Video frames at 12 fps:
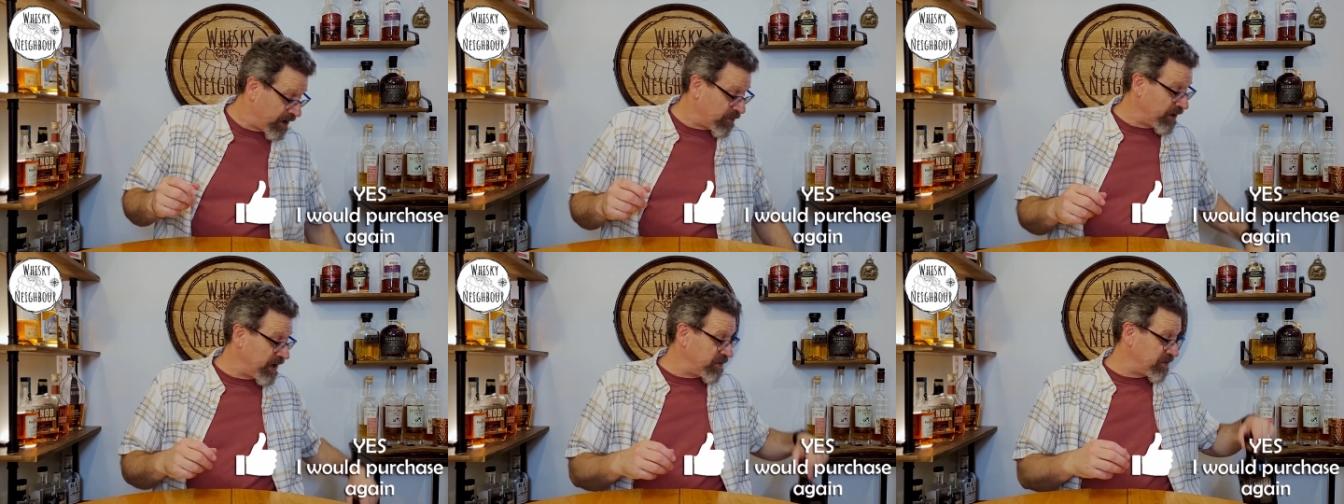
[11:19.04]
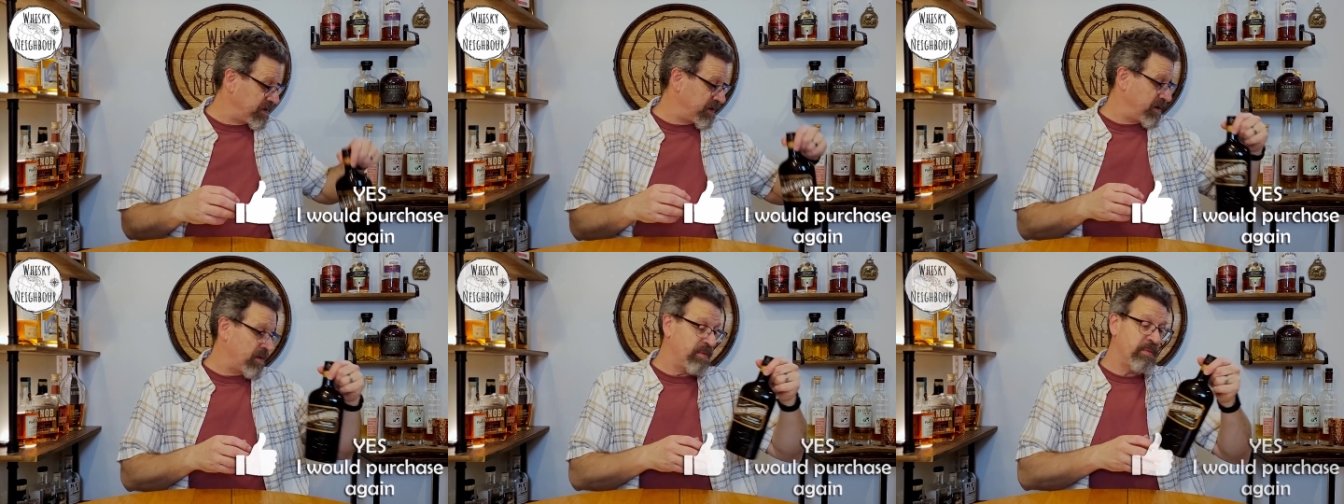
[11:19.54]
and we'll end with
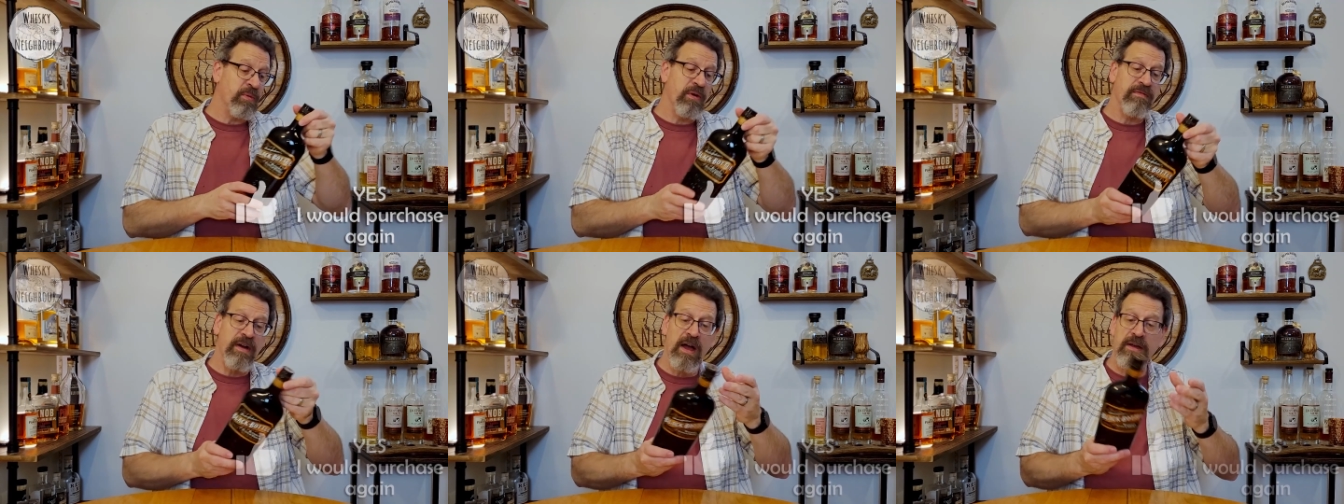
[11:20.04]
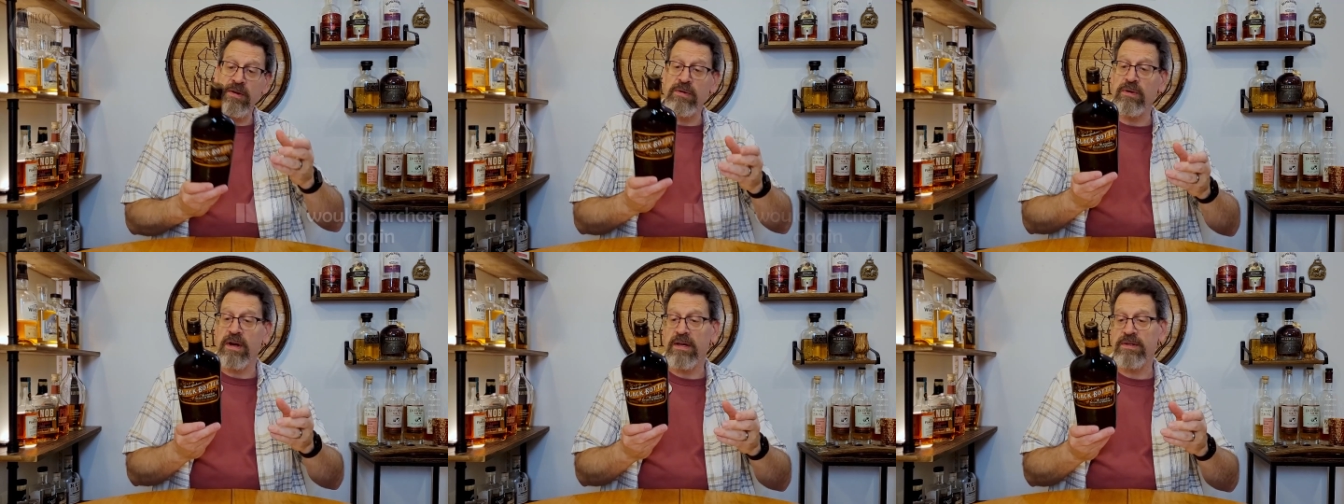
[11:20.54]
a, a bit more
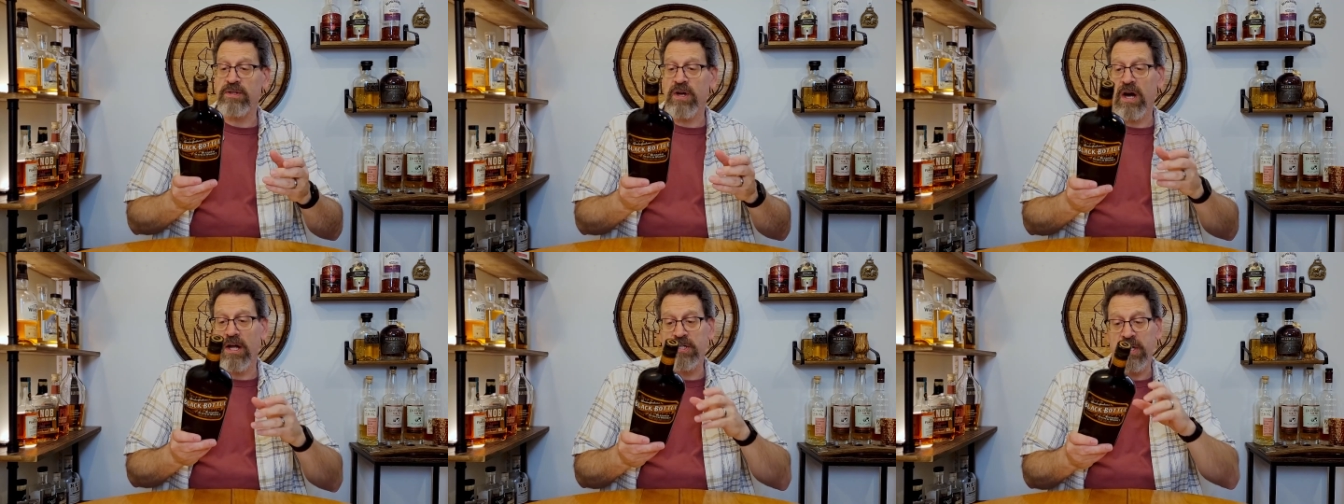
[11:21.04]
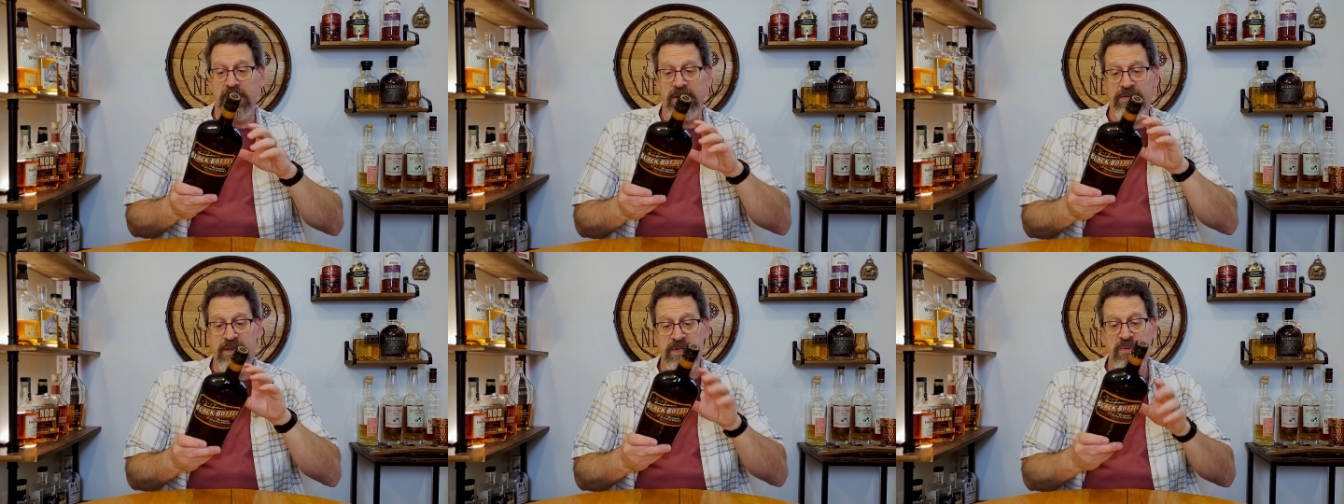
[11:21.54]
value uh, Scotch
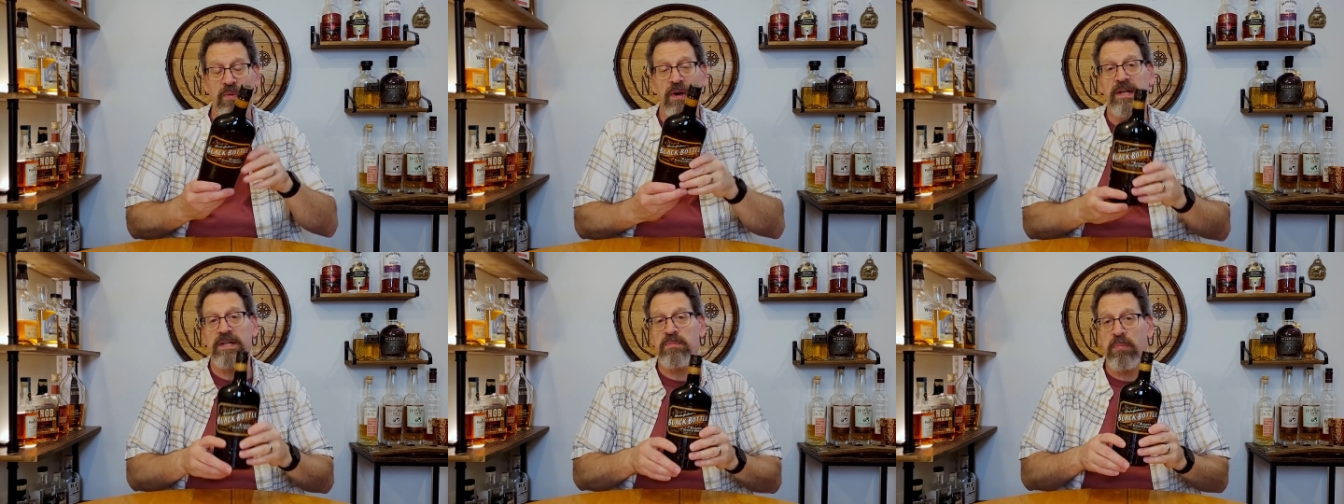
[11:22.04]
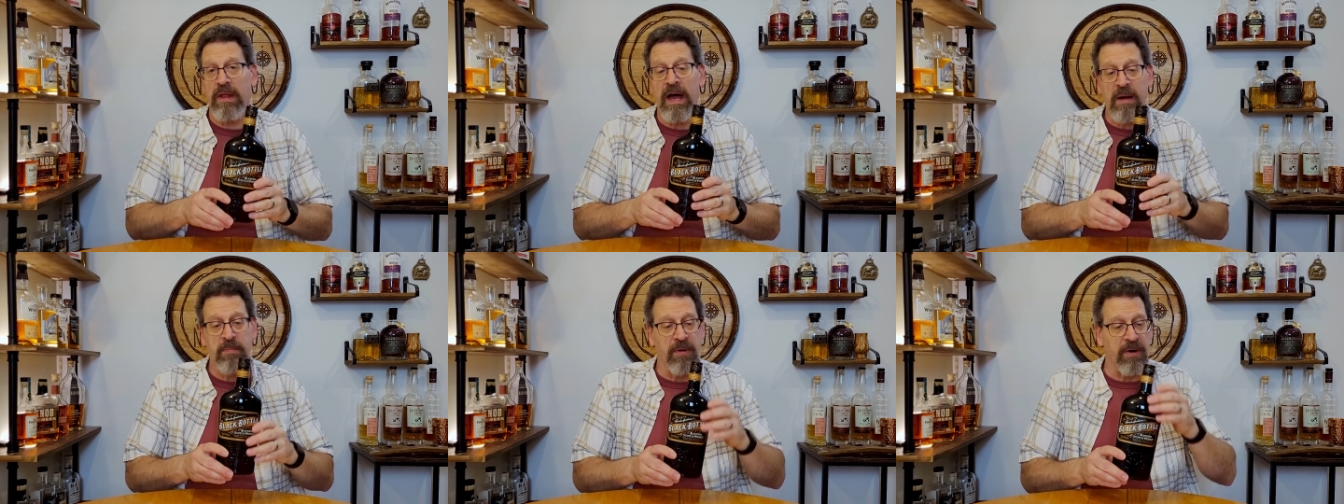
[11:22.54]
here. This one is
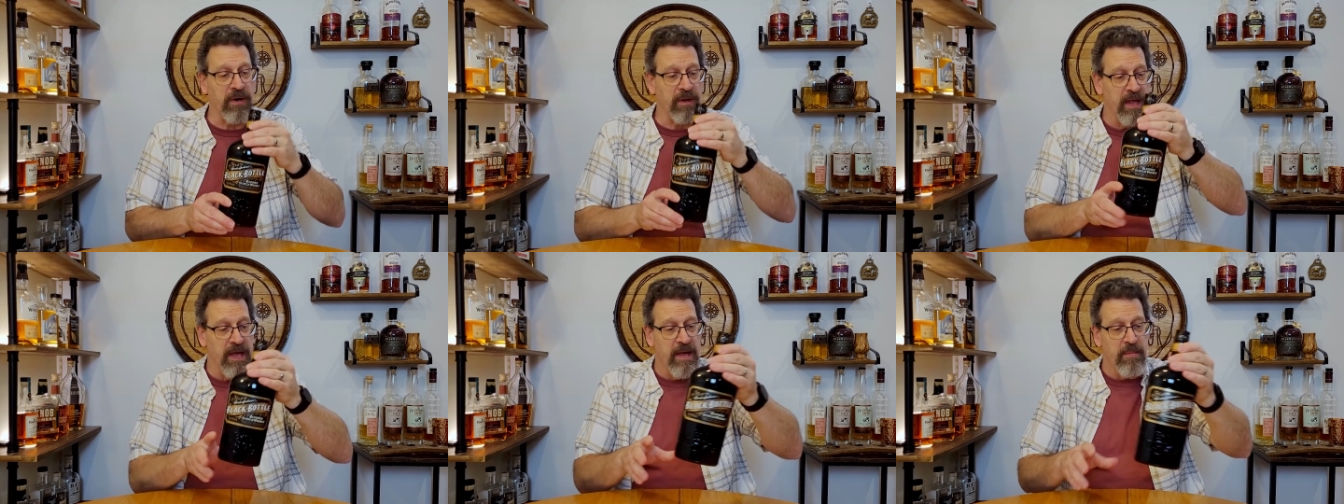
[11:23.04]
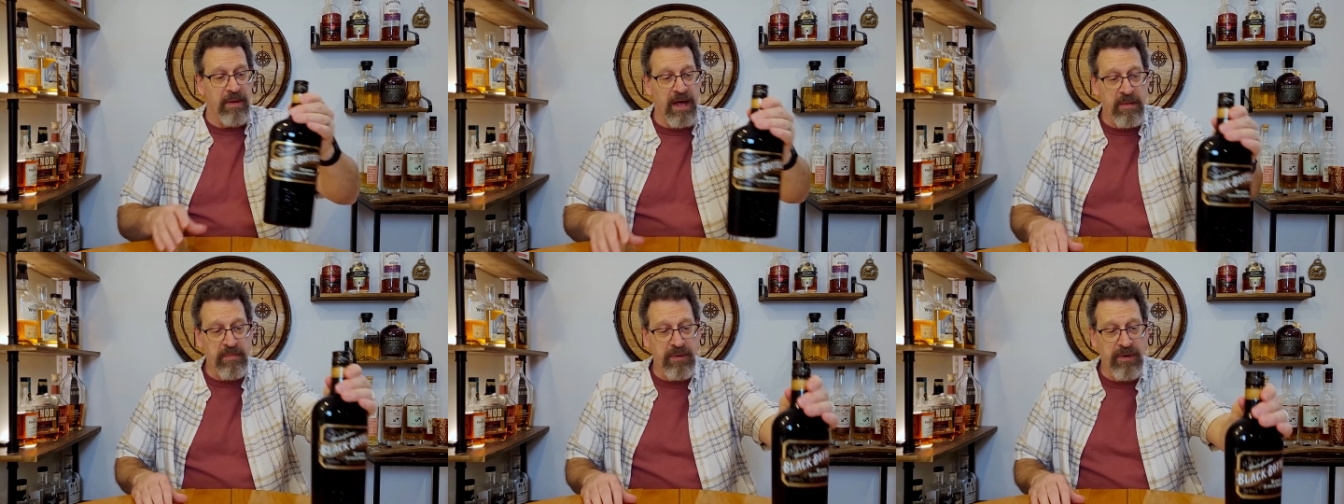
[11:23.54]
Black Bottle.
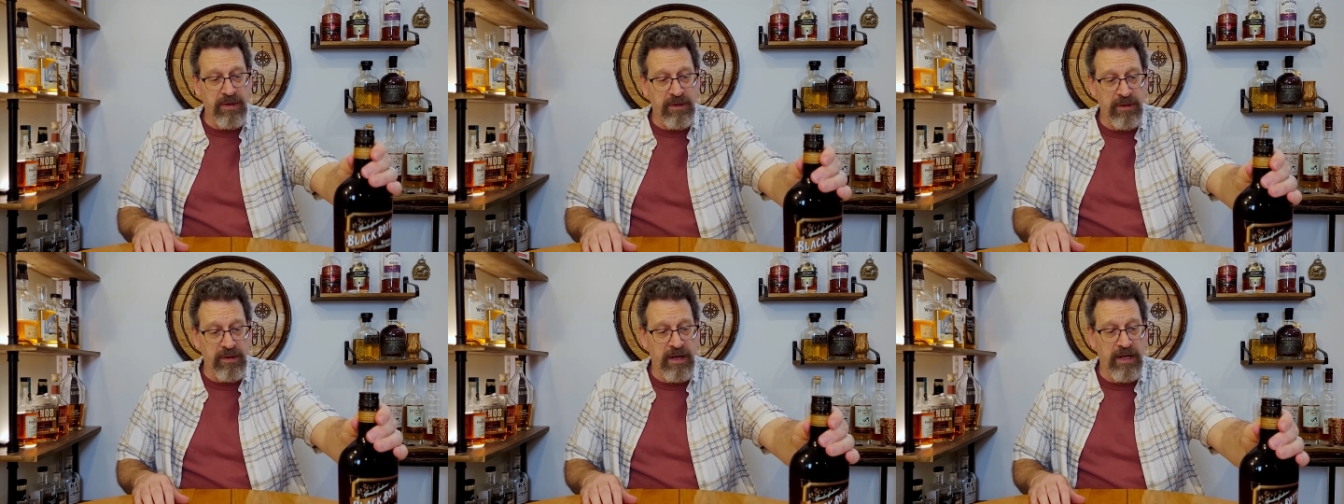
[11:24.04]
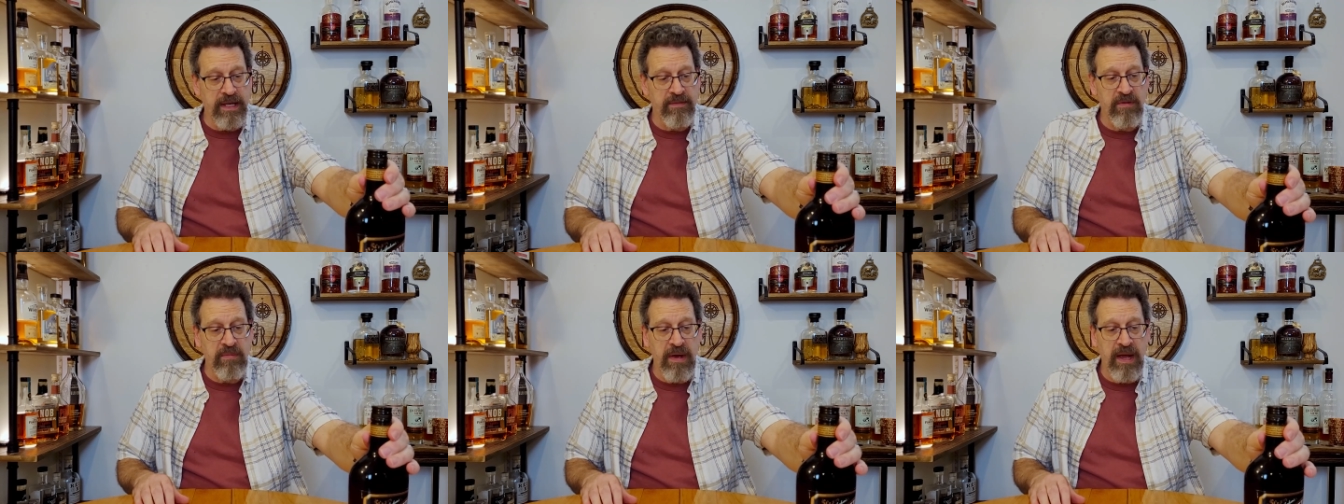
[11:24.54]
Black Bottle uh,
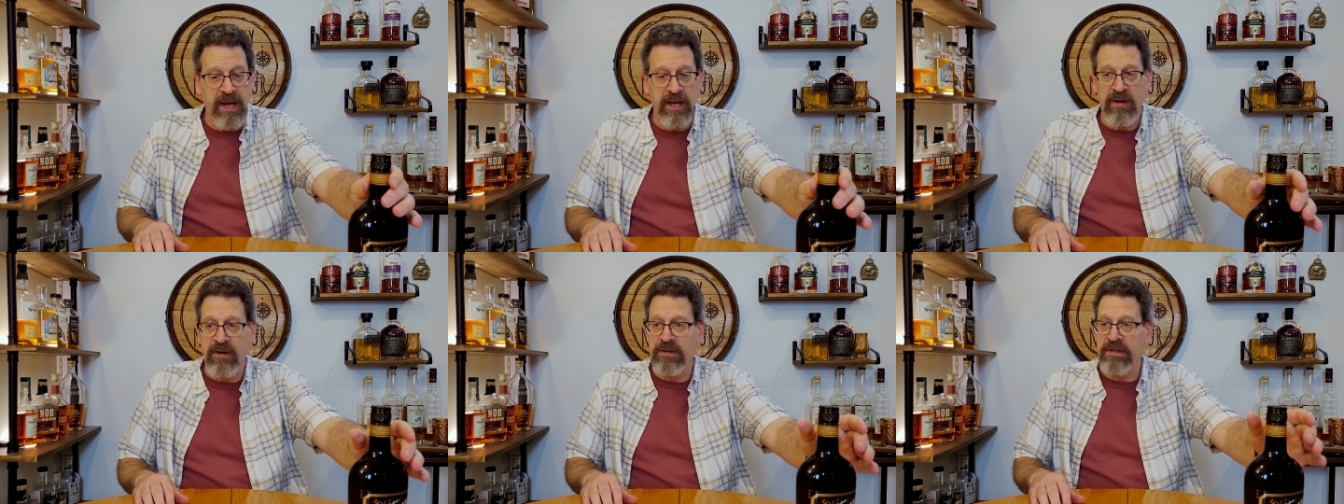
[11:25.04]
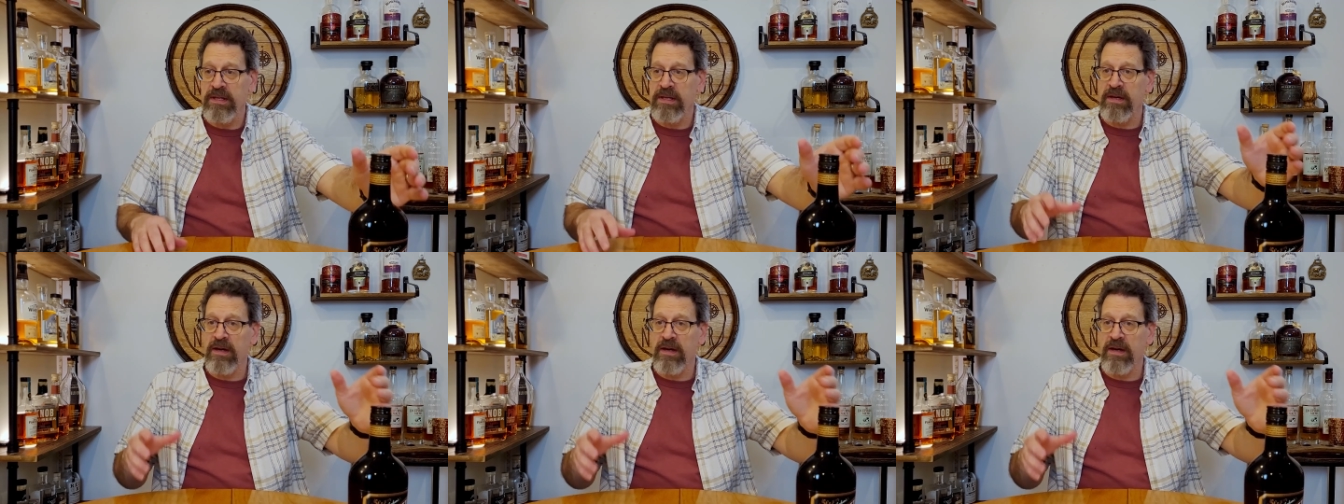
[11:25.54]
even made it on the